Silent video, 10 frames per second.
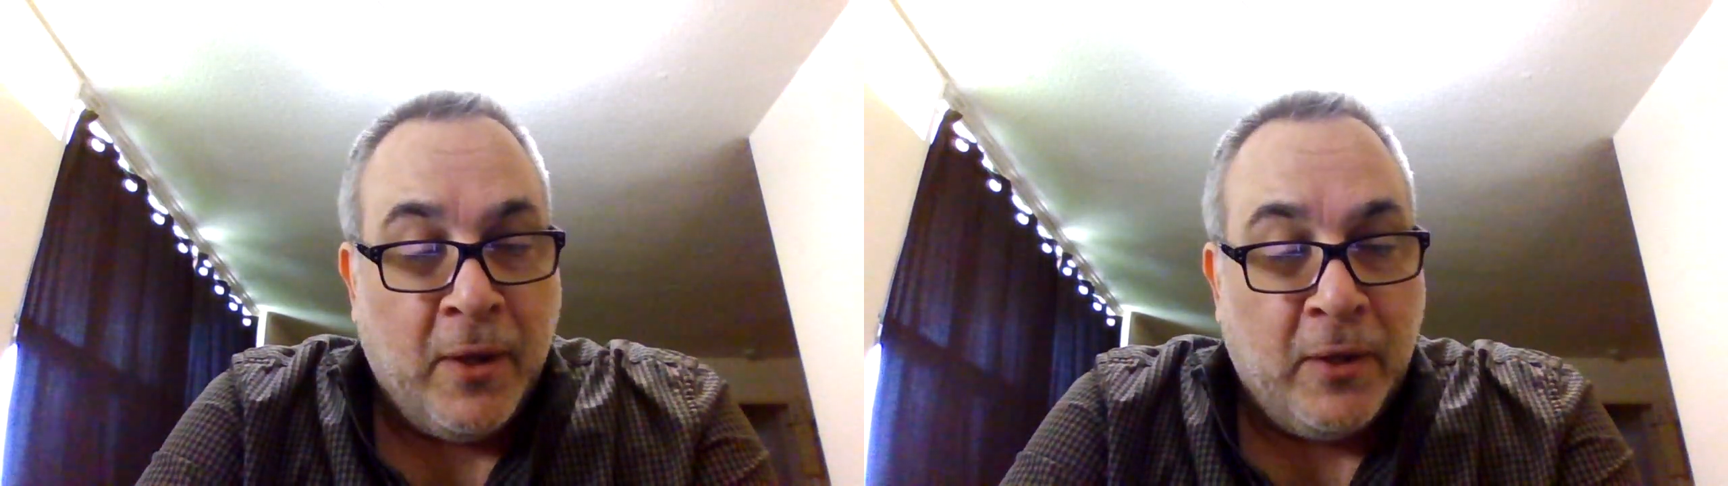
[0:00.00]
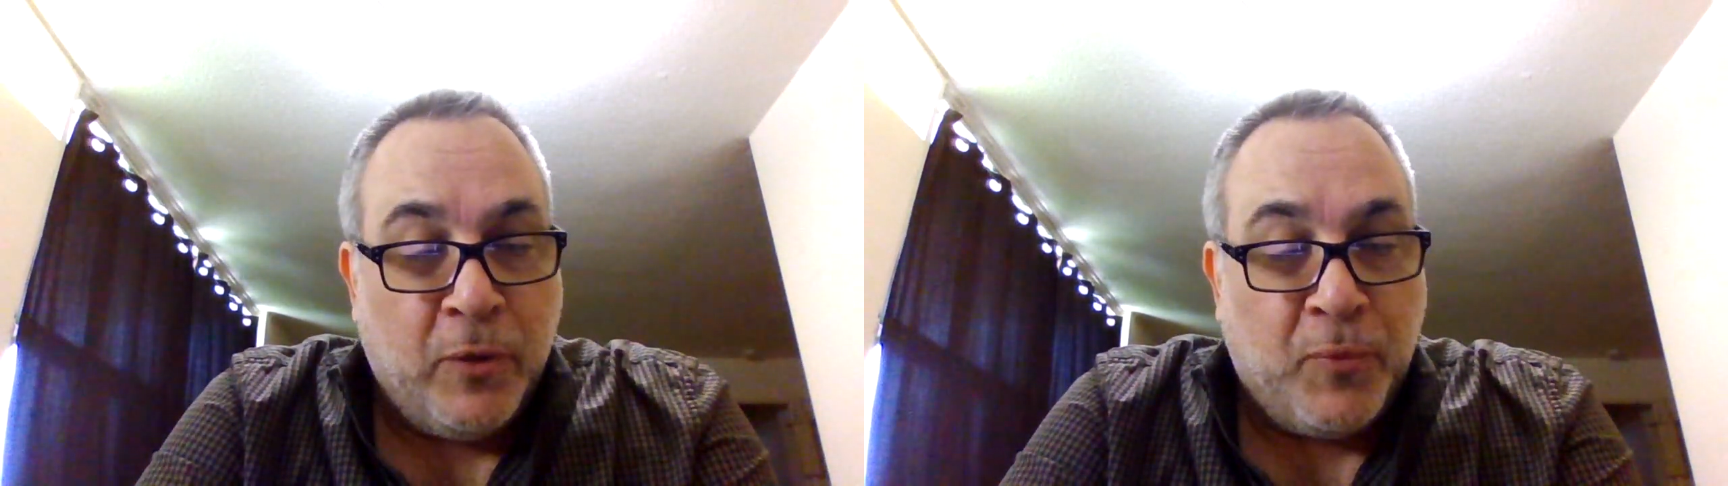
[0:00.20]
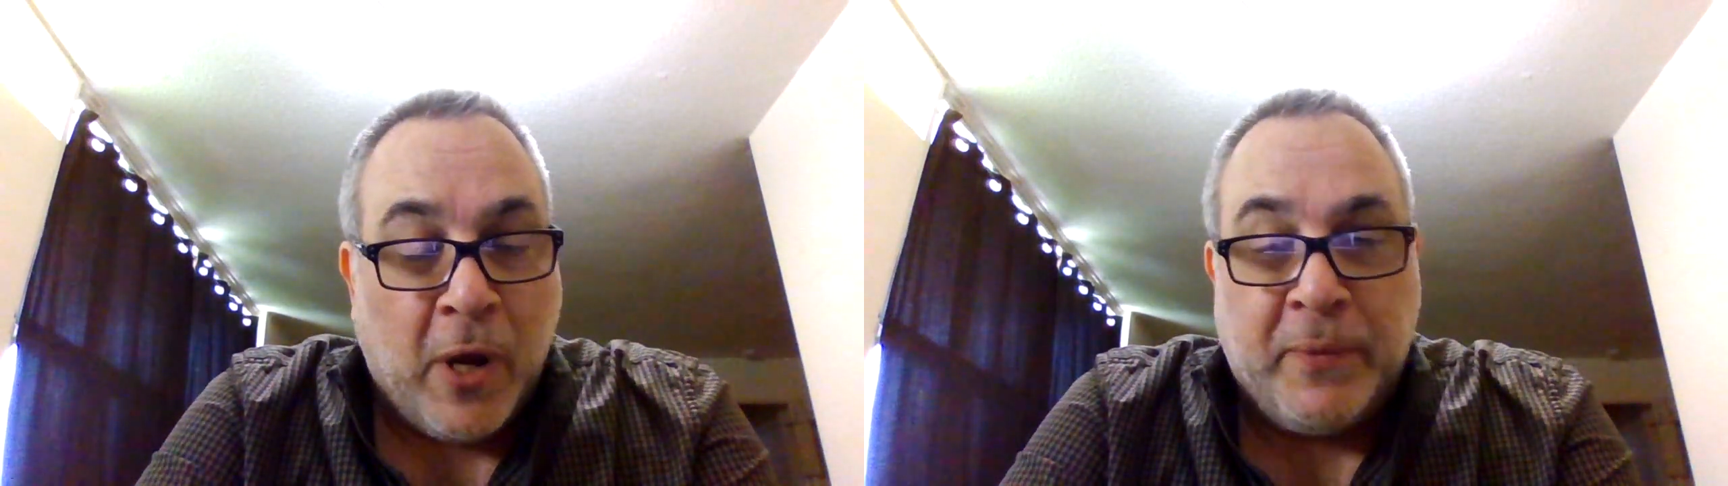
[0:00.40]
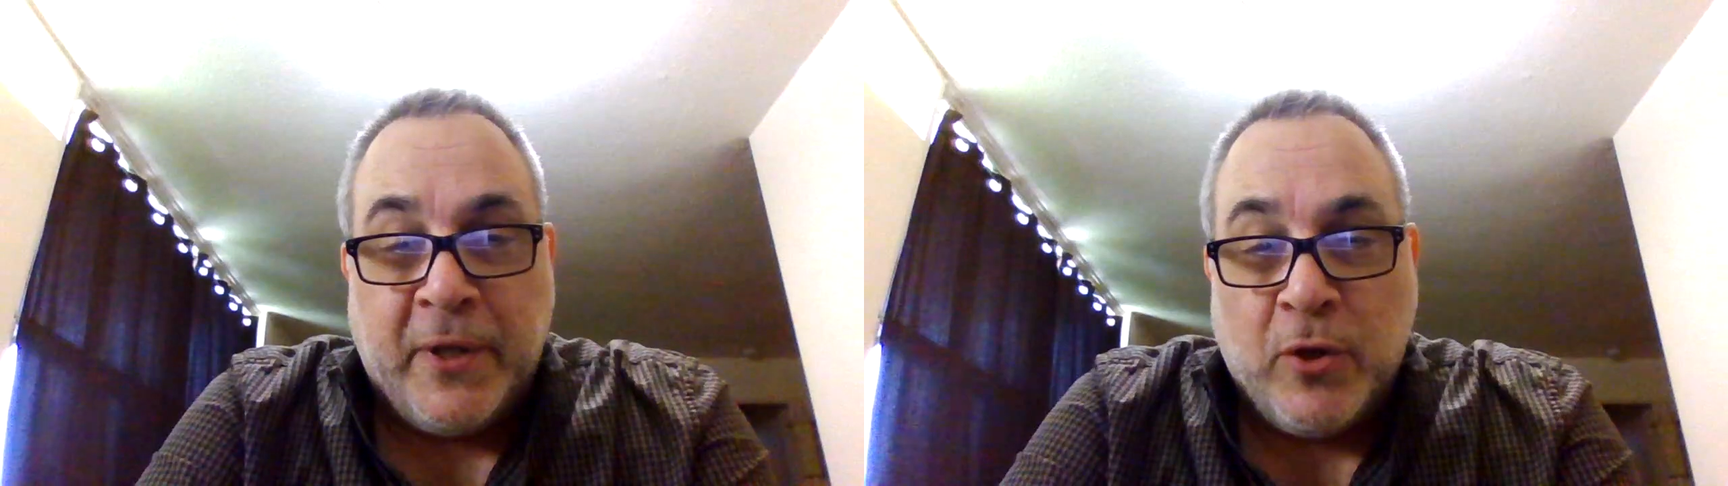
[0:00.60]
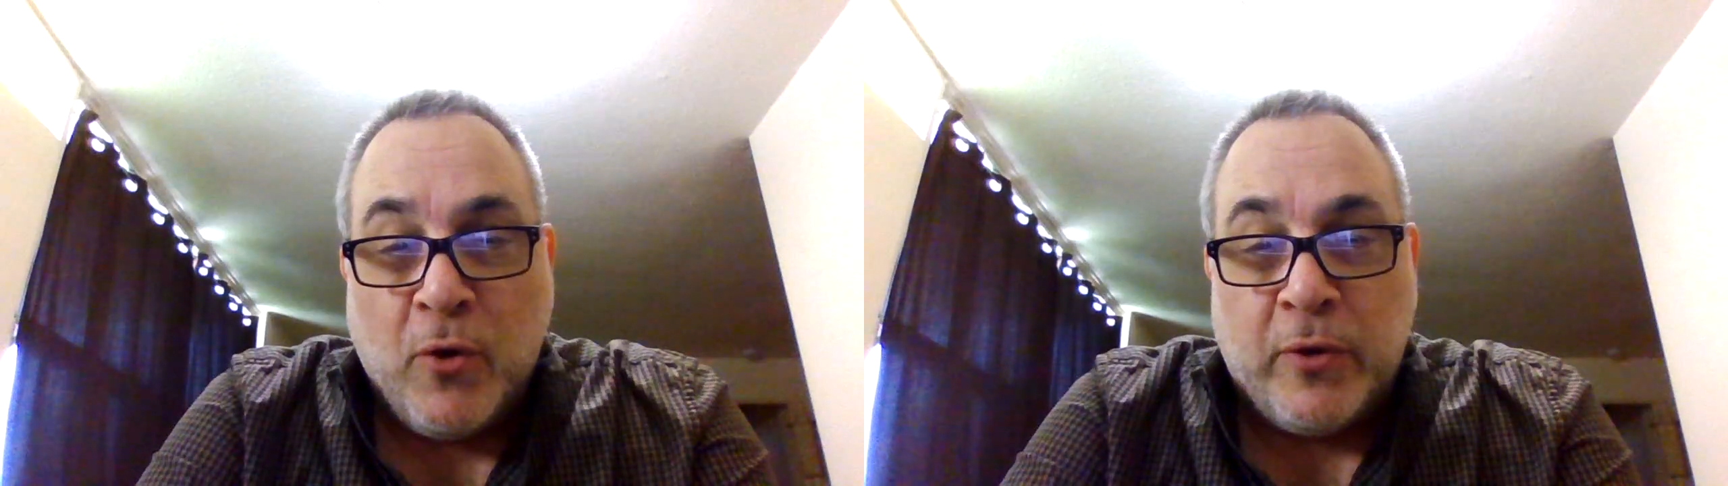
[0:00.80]
You probably
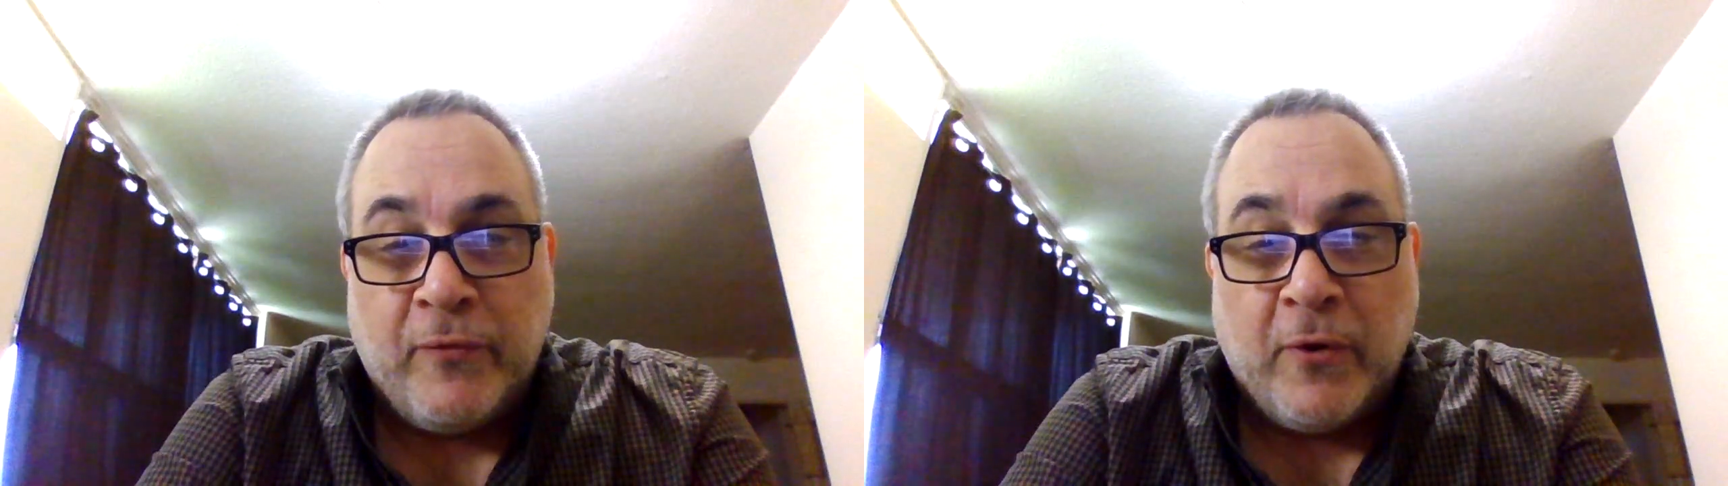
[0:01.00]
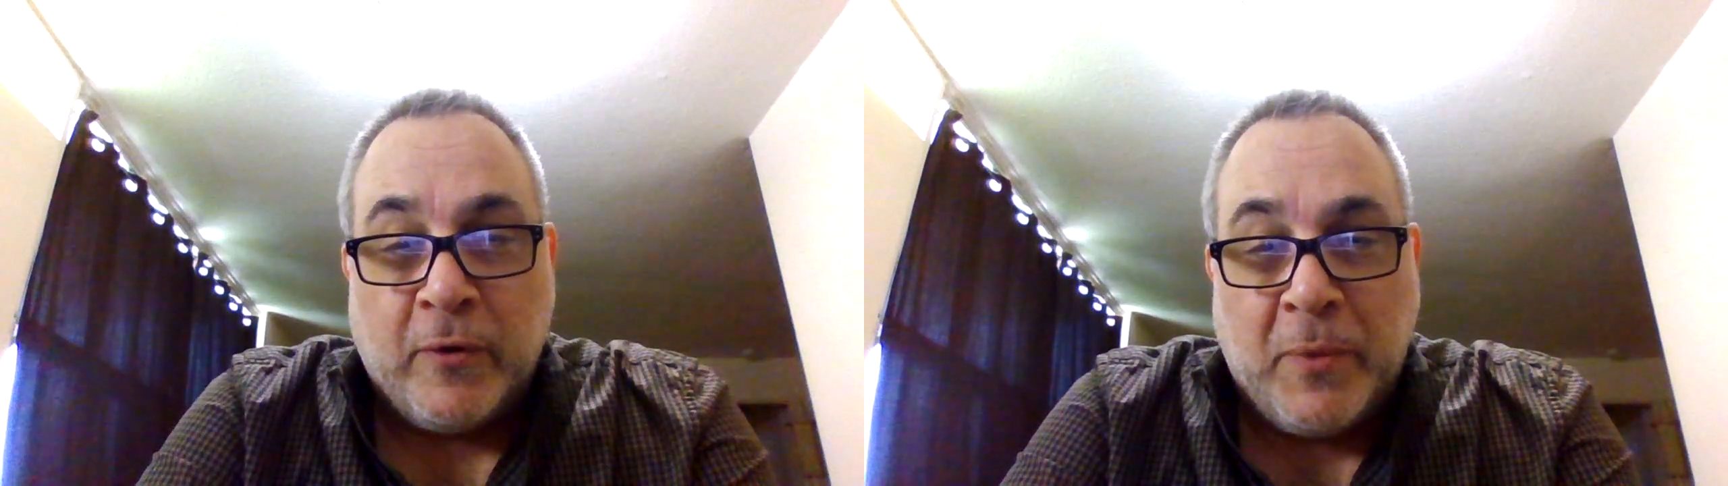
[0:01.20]
know, you've heard